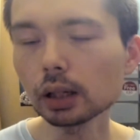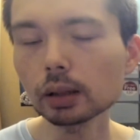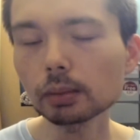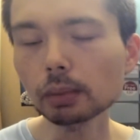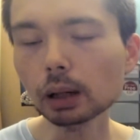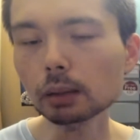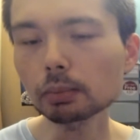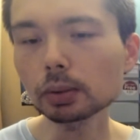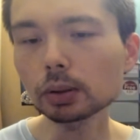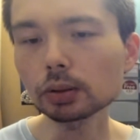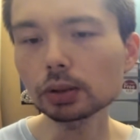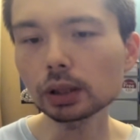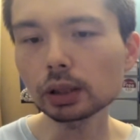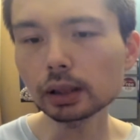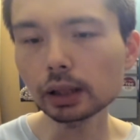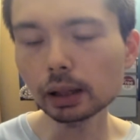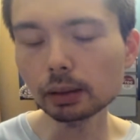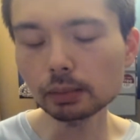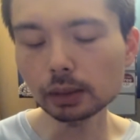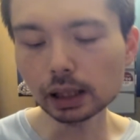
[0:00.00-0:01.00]
by putting
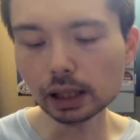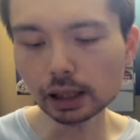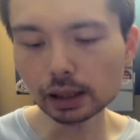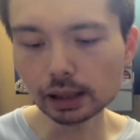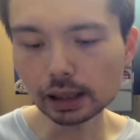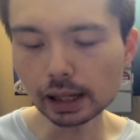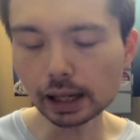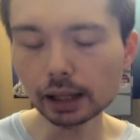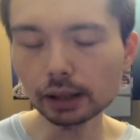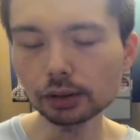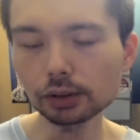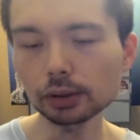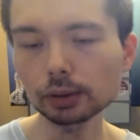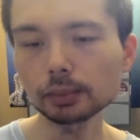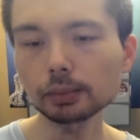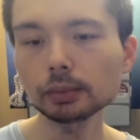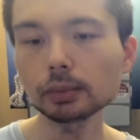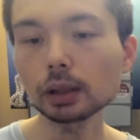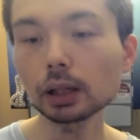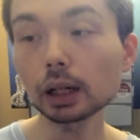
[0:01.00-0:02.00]
them near the end.
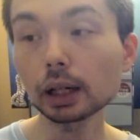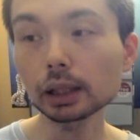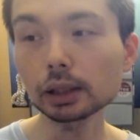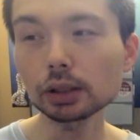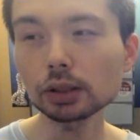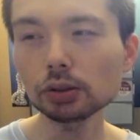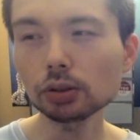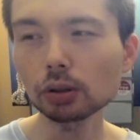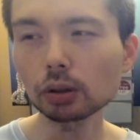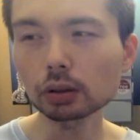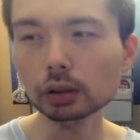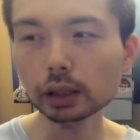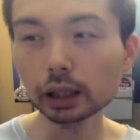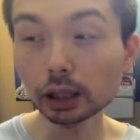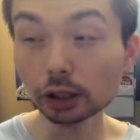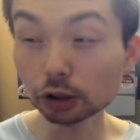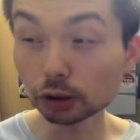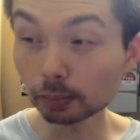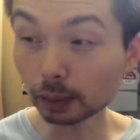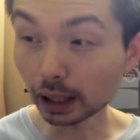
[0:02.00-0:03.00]
I did not
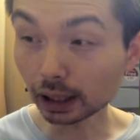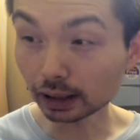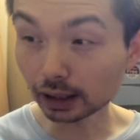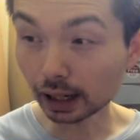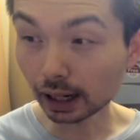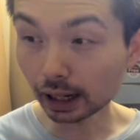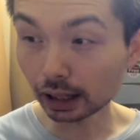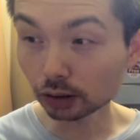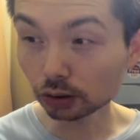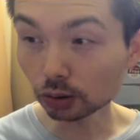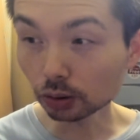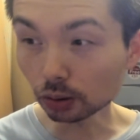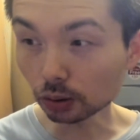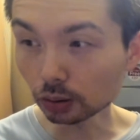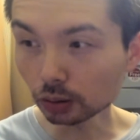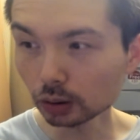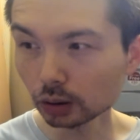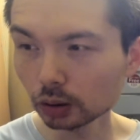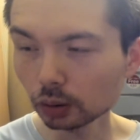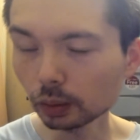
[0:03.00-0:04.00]
expect that at all
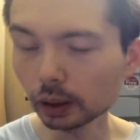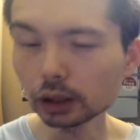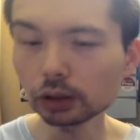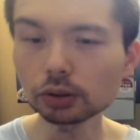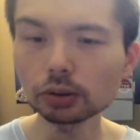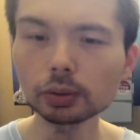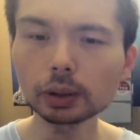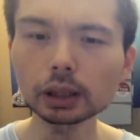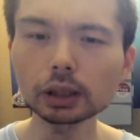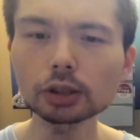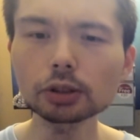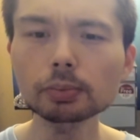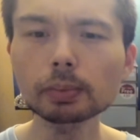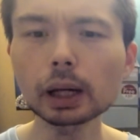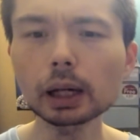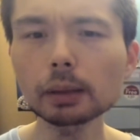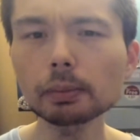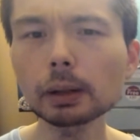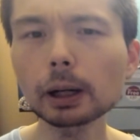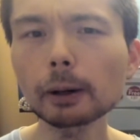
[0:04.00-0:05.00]
when doing this
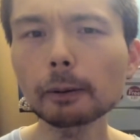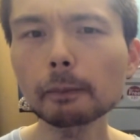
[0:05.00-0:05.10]
paper.